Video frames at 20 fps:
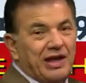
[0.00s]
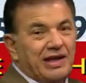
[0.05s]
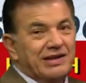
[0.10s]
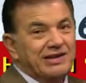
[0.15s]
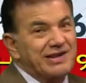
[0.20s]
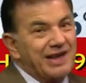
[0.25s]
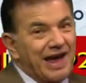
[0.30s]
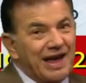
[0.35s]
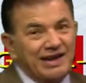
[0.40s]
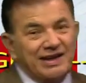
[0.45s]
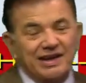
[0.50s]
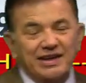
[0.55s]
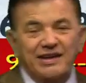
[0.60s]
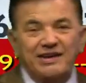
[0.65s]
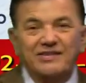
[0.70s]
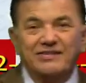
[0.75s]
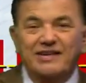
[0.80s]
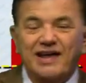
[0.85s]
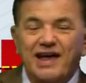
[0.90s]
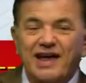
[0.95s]

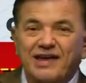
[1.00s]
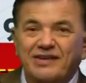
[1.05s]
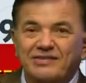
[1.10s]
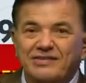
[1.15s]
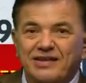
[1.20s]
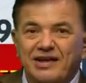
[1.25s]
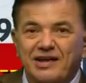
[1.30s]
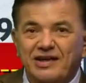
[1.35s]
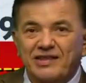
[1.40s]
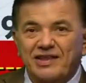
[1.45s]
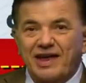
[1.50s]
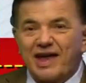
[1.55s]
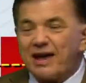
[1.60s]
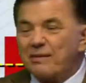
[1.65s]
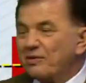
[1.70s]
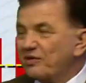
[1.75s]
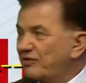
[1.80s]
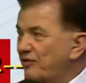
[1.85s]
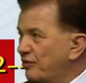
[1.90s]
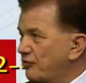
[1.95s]
90s as the
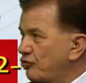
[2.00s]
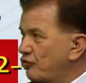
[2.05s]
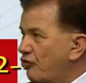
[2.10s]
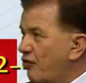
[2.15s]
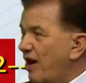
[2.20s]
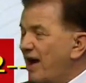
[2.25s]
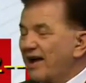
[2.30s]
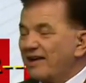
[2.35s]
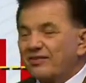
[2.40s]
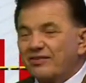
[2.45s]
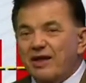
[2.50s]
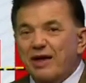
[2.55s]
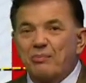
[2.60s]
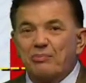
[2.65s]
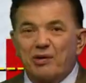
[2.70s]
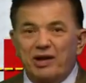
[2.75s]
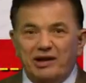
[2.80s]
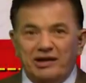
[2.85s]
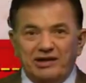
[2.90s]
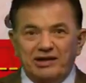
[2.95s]
atmosphere dries up
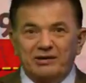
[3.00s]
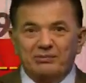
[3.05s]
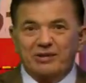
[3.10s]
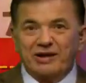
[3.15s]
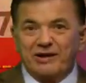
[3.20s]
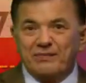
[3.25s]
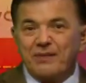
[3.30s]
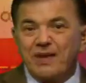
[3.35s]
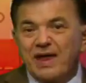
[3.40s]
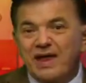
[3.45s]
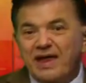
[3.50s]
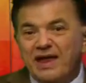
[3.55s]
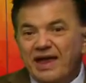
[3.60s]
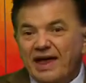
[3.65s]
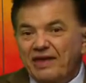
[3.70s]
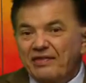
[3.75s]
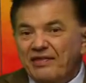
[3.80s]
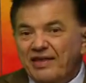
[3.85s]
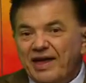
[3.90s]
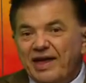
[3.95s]
a little bit.
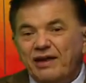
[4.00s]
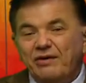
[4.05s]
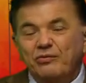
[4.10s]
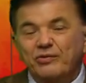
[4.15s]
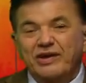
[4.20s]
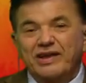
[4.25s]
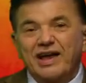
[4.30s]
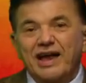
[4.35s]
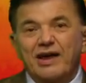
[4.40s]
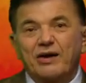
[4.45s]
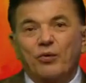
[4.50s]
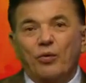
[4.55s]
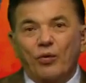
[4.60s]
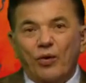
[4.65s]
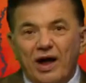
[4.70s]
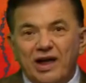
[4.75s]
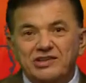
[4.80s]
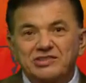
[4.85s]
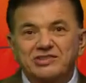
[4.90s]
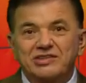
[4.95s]
And then we got to
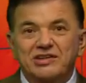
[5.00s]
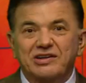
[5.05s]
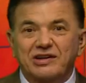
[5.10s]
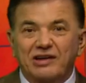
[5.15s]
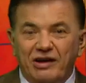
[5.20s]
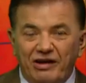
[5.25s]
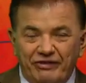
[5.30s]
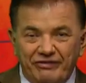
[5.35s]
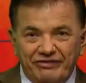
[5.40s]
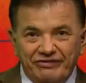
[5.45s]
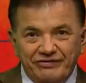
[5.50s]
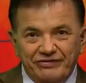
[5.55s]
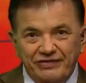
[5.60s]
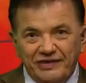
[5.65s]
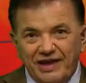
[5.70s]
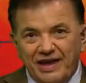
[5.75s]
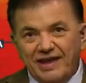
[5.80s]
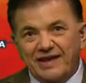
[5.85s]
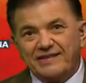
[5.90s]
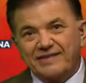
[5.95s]
watch the Gulf.
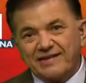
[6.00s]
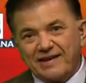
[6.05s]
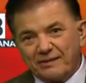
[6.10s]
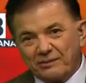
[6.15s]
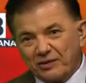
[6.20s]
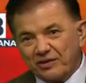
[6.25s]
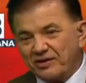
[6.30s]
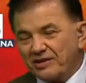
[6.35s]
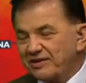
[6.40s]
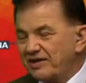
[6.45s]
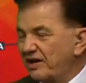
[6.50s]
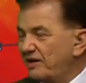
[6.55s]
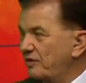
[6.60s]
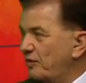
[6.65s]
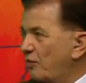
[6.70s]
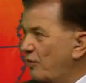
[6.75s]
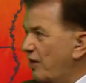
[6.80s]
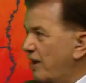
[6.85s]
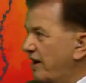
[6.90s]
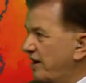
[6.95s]
Yes, I'm going to tell you
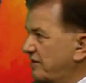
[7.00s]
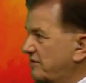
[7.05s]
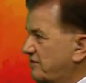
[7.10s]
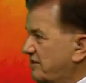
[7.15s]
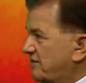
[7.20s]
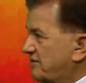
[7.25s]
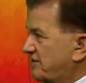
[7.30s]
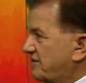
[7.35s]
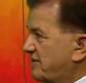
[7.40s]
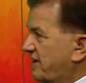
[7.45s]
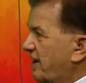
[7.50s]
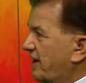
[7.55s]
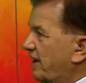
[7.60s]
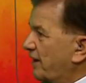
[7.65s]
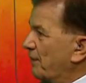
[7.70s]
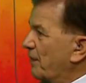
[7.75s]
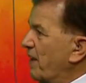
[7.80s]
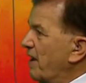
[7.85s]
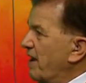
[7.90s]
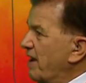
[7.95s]
why in just a second.
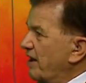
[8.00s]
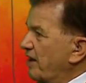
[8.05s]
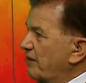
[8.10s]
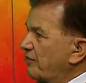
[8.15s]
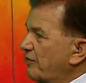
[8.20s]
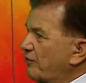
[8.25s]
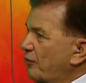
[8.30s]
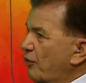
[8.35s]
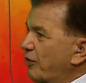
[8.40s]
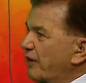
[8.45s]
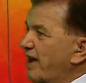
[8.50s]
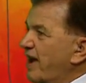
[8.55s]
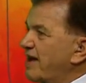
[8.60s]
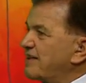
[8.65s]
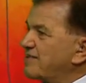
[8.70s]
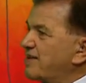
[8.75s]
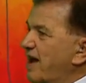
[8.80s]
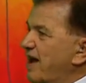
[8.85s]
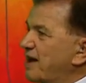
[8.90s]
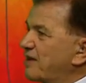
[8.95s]
Here are the
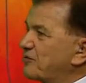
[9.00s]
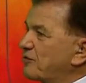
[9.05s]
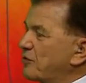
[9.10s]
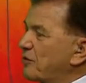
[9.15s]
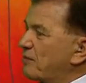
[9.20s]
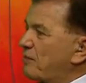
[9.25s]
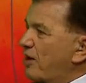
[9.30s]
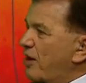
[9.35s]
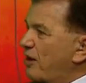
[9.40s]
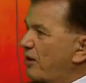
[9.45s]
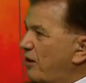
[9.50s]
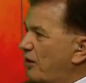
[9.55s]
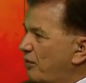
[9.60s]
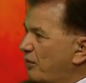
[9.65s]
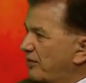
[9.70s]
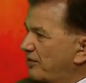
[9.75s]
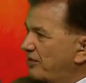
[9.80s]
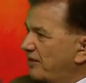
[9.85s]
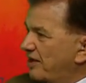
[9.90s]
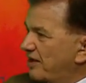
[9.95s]
forecast highs for tomorrow
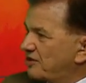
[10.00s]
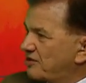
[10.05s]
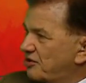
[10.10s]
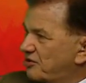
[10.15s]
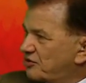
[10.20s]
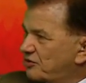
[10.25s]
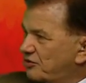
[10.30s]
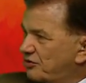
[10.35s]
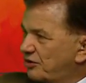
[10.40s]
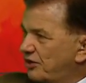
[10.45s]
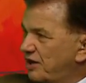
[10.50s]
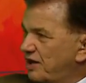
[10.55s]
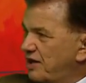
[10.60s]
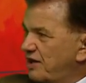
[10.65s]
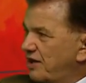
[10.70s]
with the additional